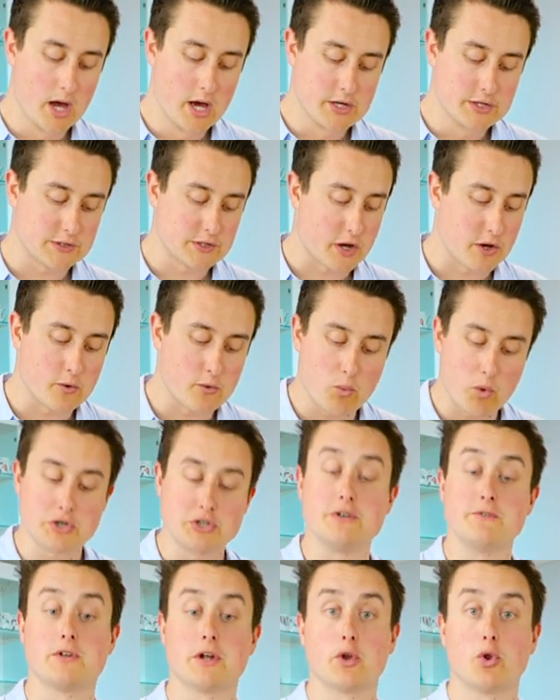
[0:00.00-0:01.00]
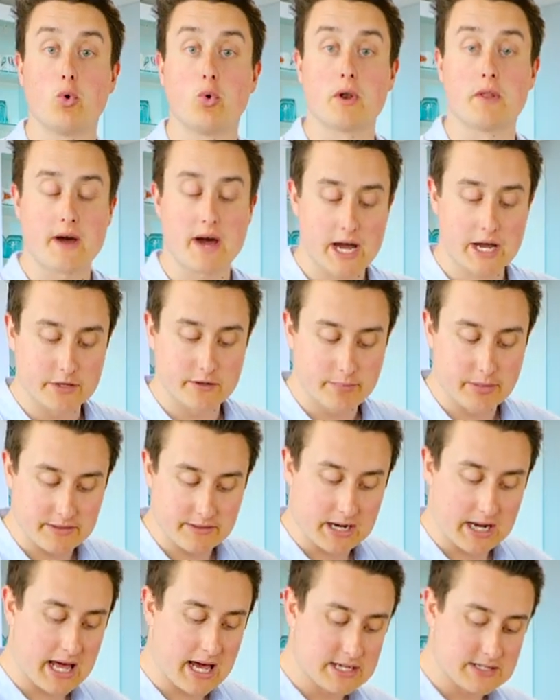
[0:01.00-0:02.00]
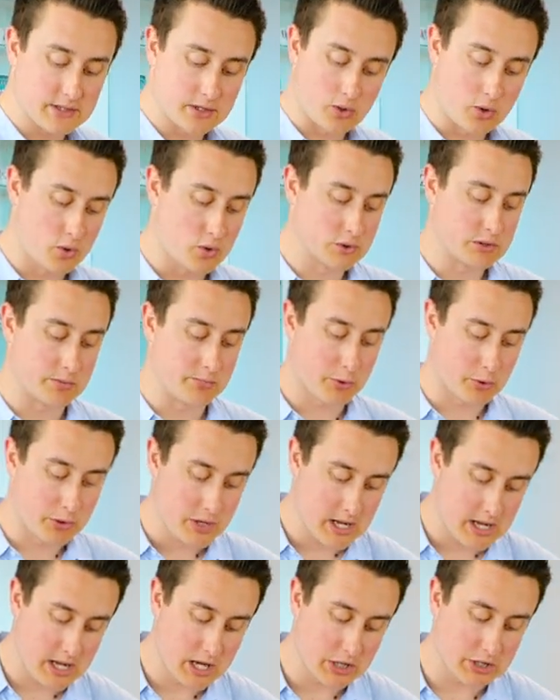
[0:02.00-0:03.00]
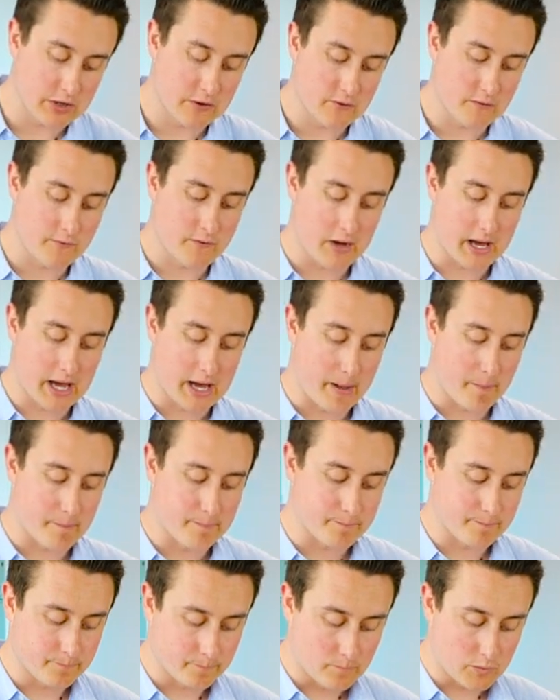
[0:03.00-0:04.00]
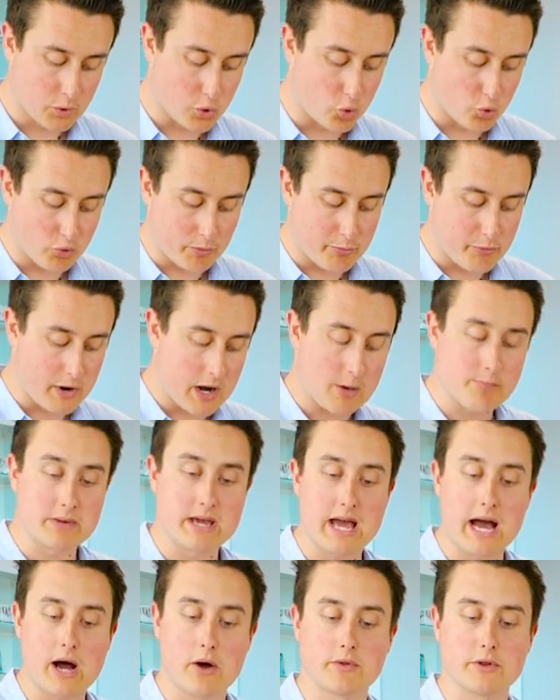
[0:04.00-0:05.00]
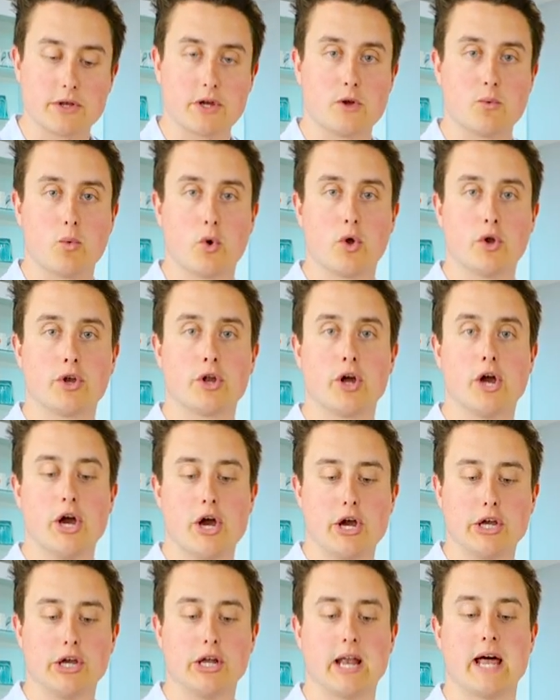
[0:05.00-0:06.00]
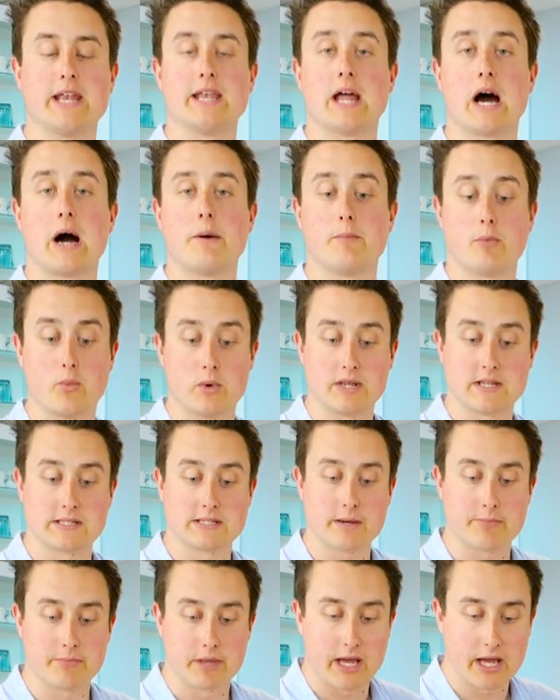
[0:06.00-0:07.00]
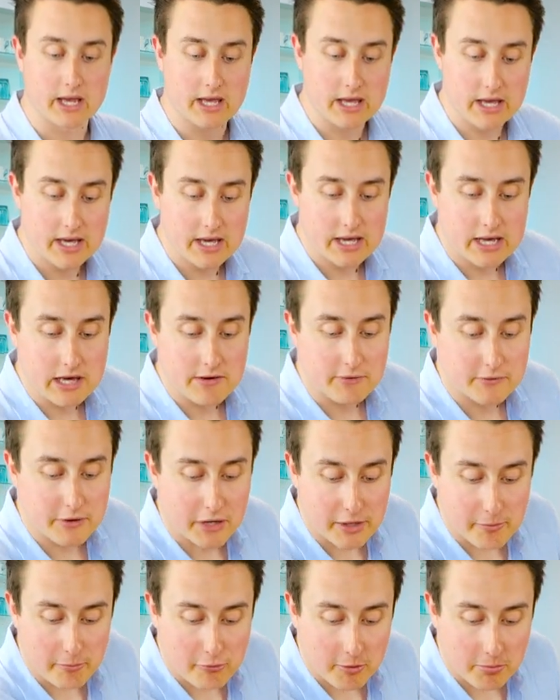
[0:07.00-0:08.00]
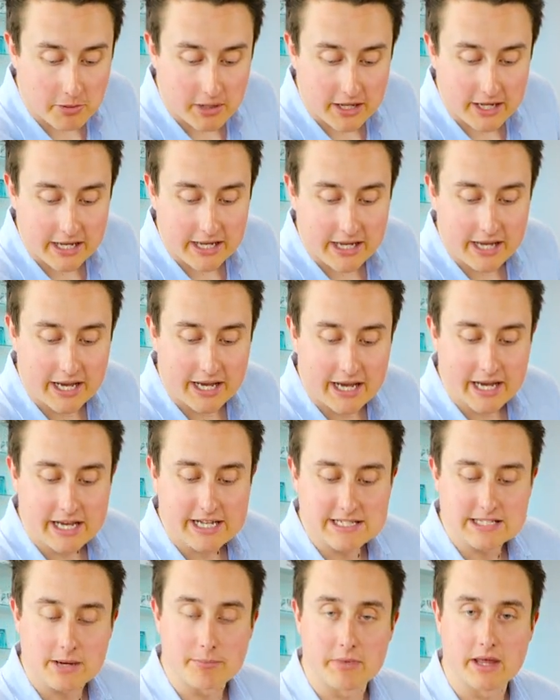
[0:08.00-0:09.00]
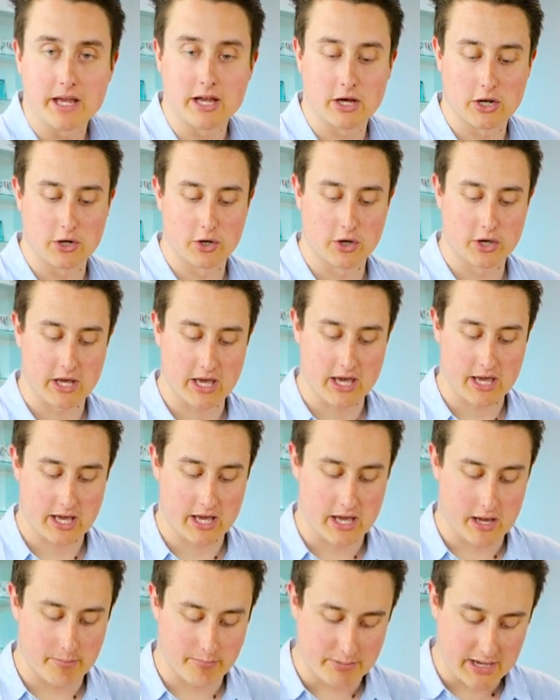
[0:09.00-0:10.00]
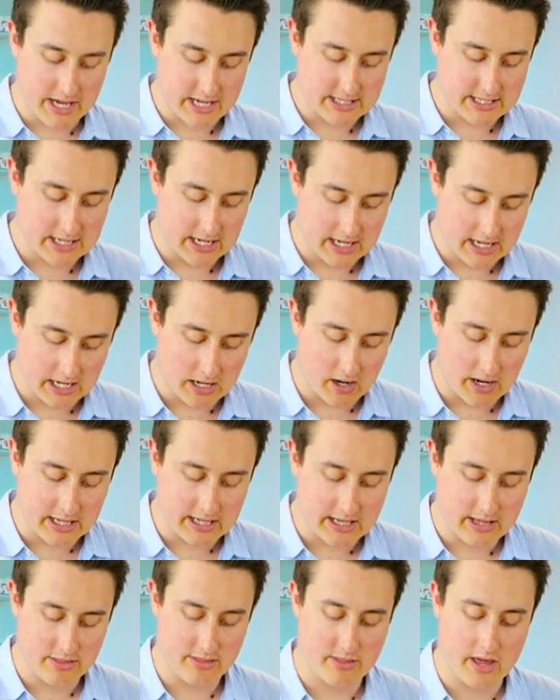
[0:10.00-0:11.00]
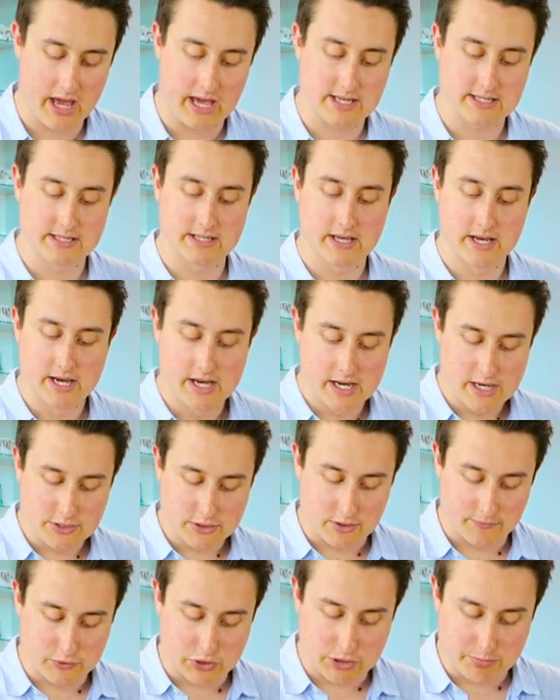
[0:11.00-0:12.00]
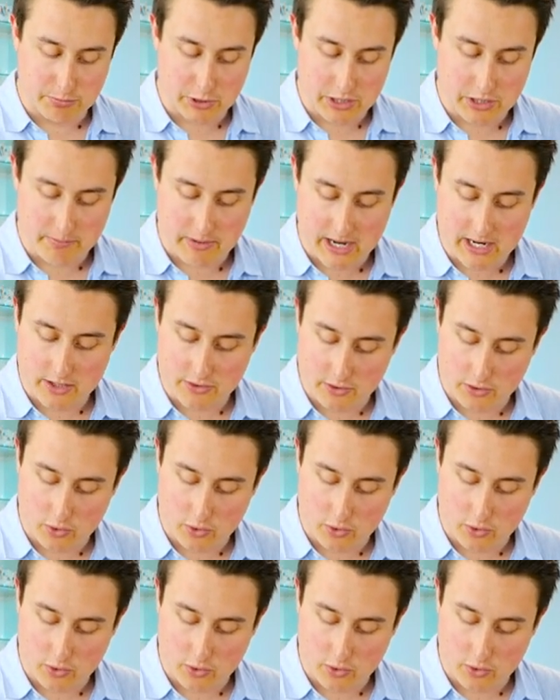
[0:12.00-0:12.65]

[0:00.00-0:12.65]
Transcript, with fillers: So once you've done all of that, you pick the legs, the claws, the body, and you've um, got all the brown meat out that you want, you'll end up with something, if you've done it properly, something looking a bit like this. So I've just put the back of the